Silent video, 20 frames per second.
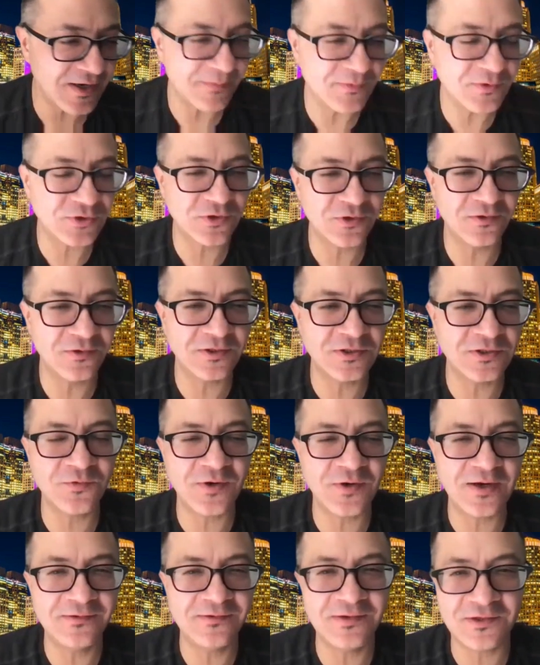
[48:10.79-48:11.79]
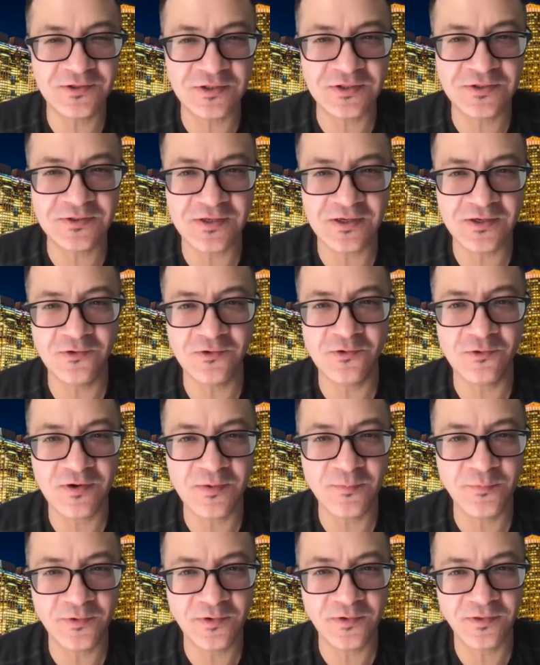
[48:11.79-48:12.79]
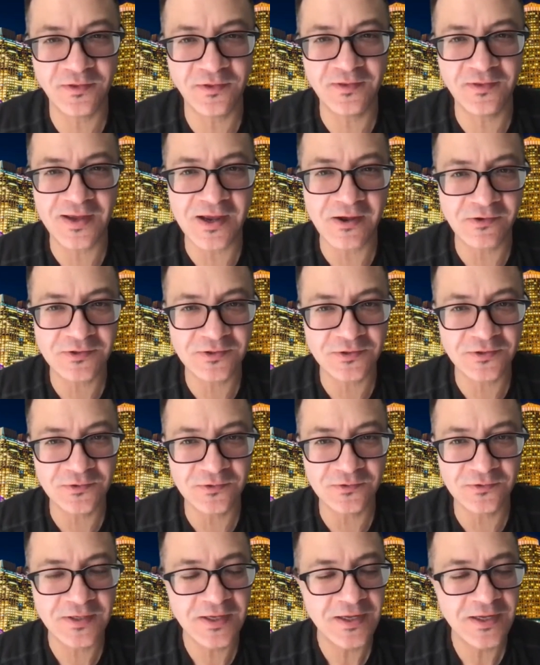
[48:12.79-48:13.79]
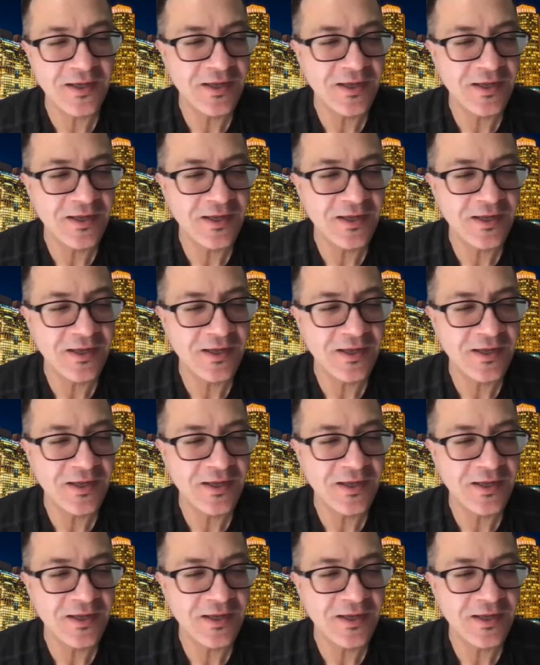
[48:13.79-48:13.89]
I'm sure there's great dishes that you grew up with in the household.